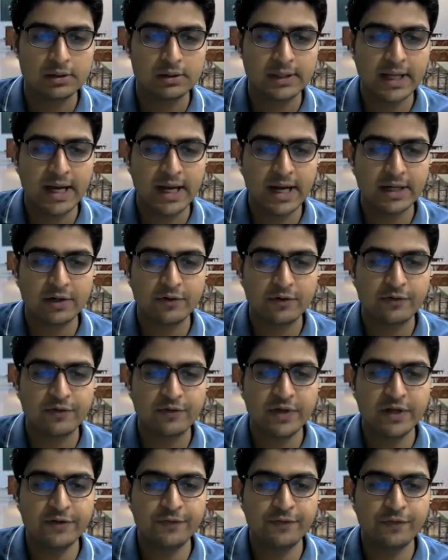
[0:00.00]
that
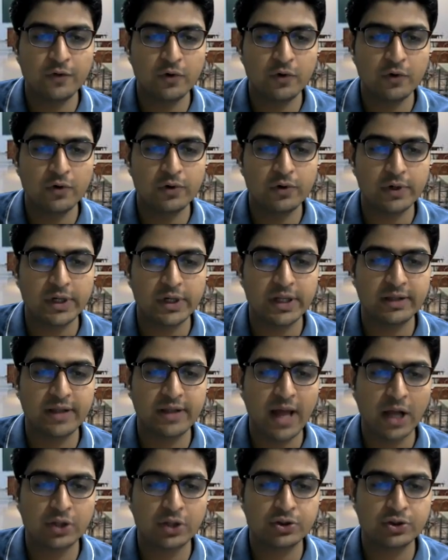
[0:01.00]
V4 is
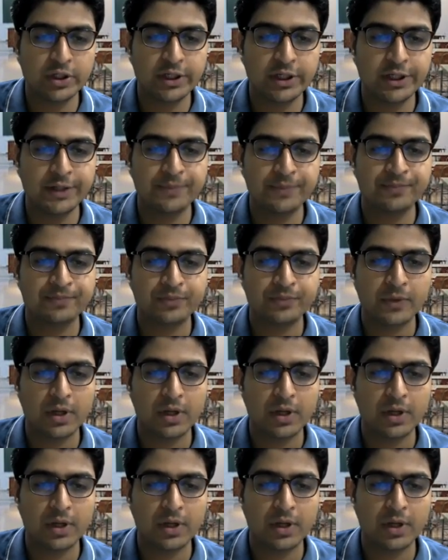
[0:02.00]
actually